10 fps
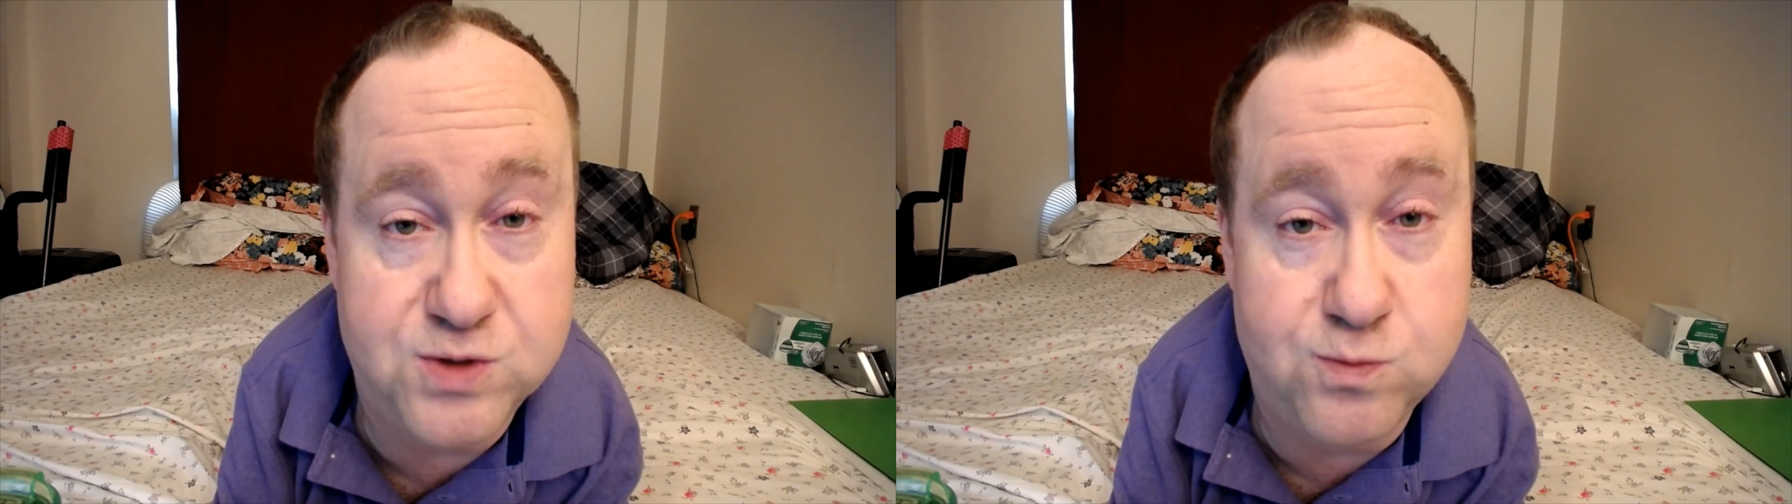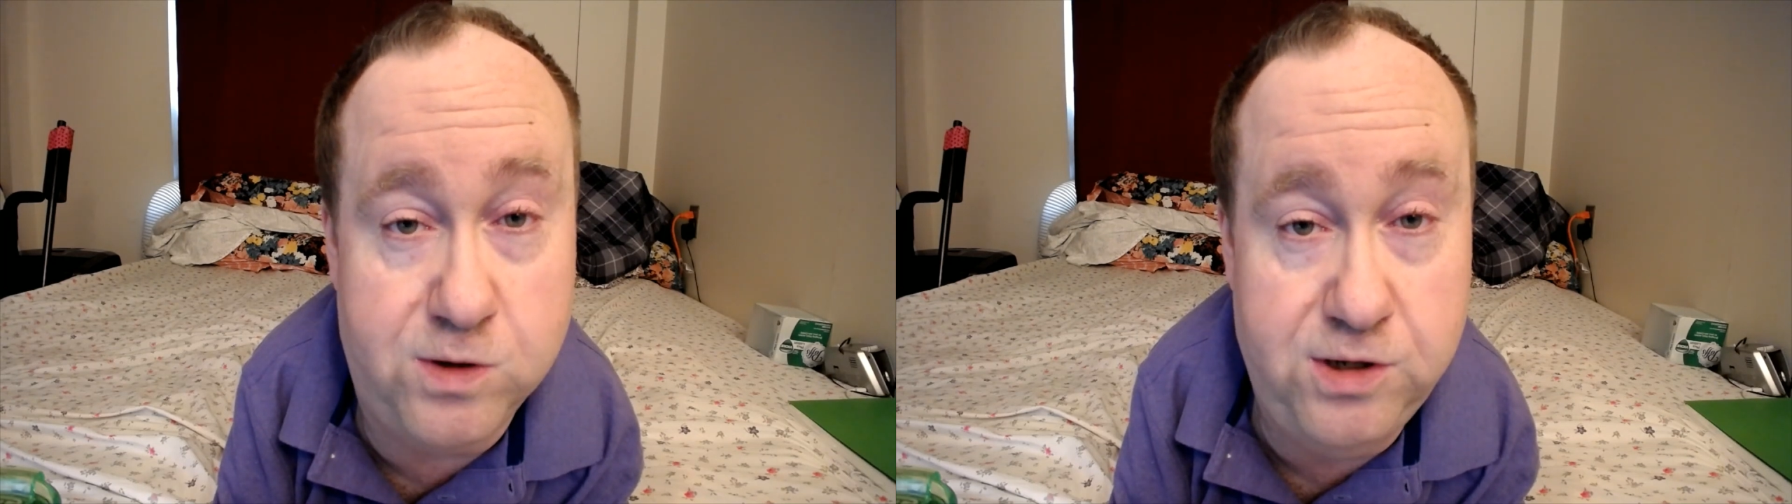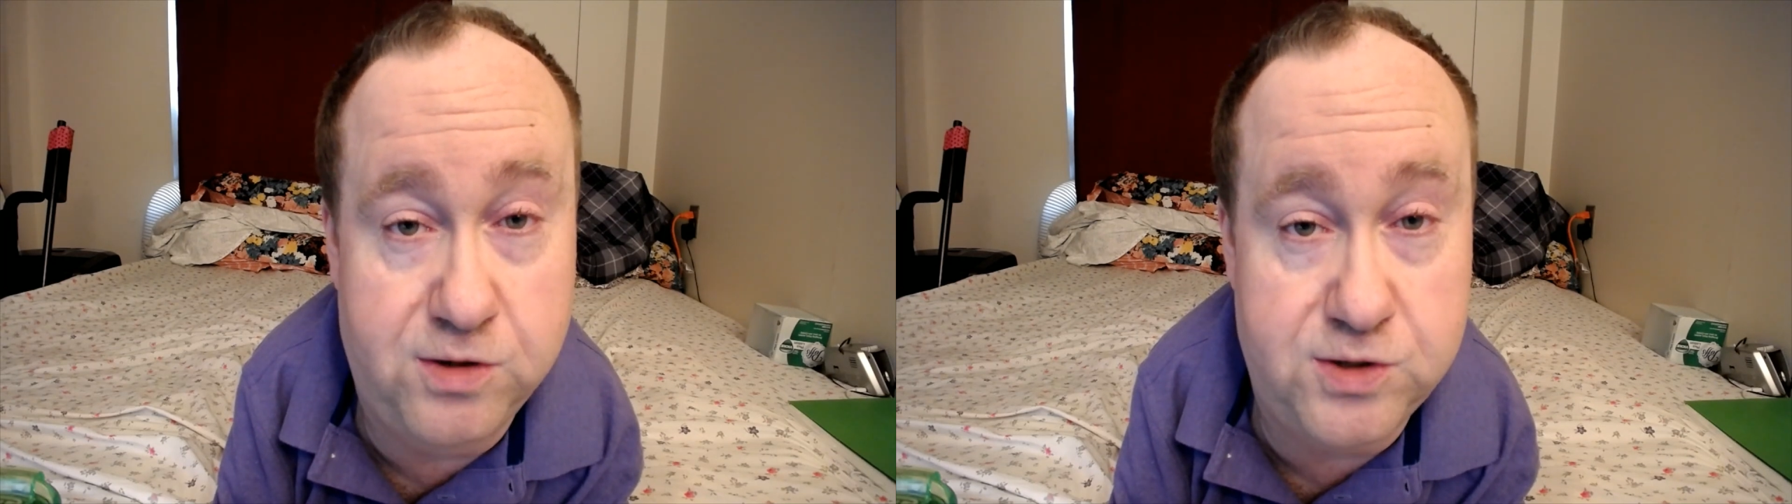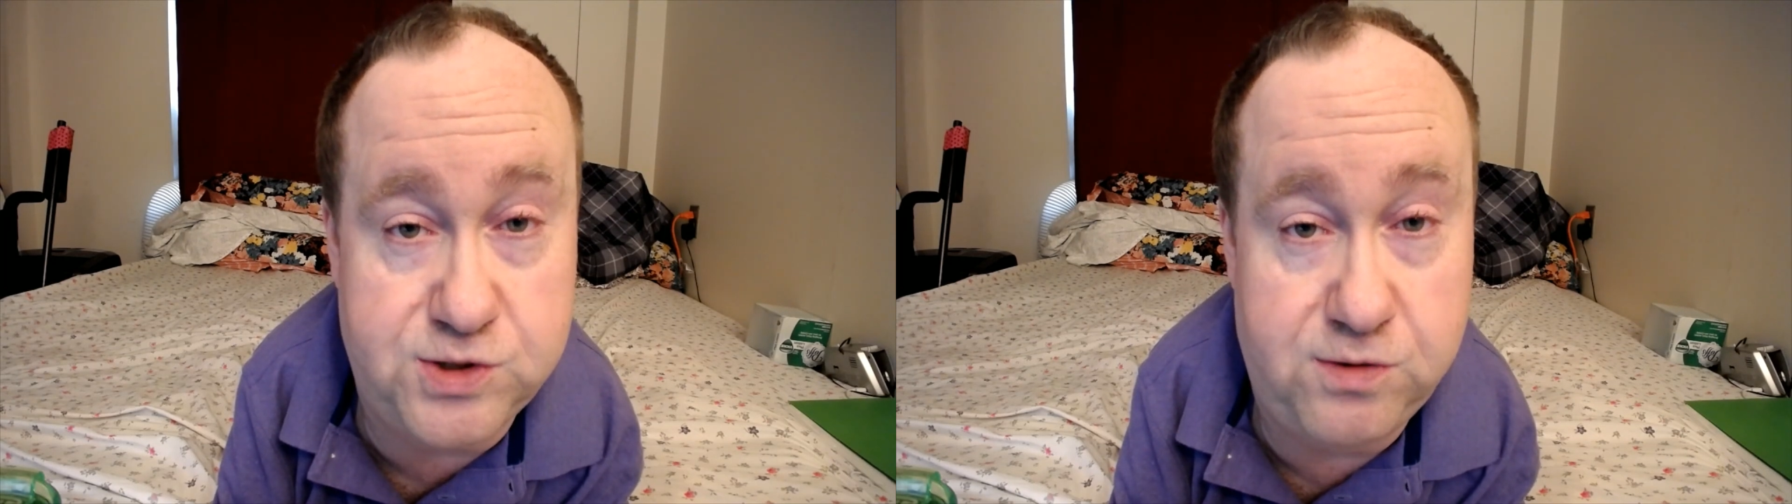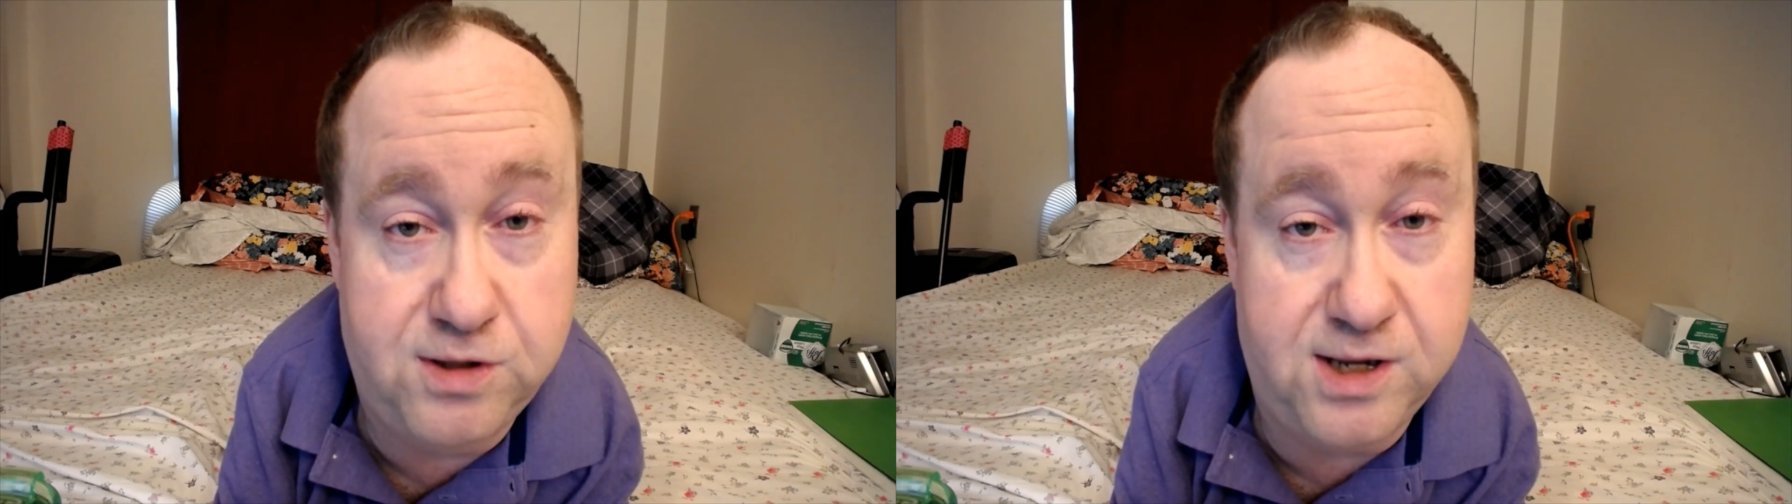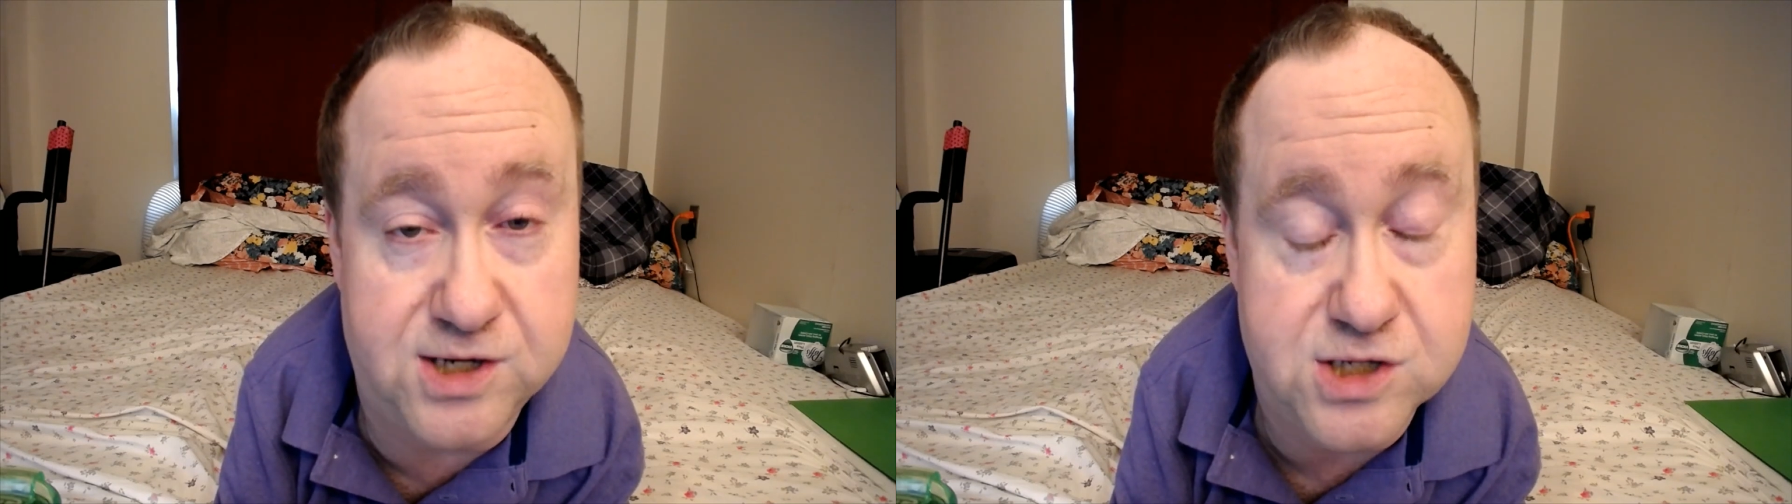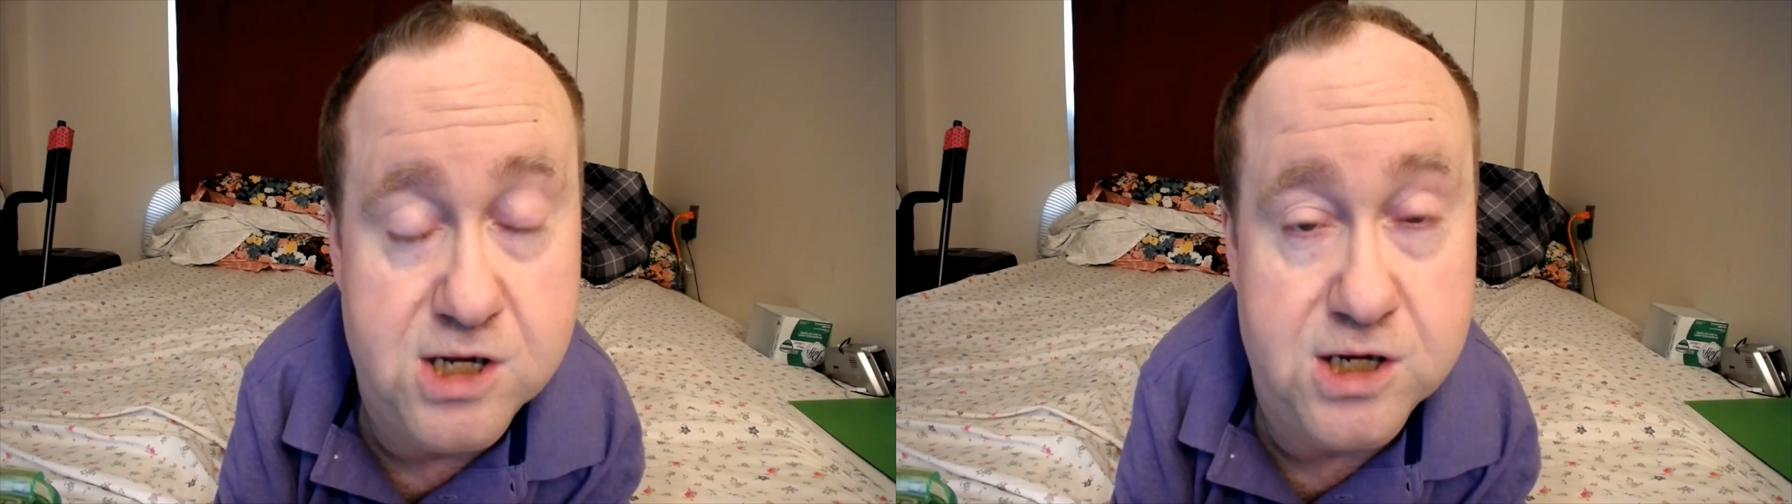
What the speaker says: it's one of those two things.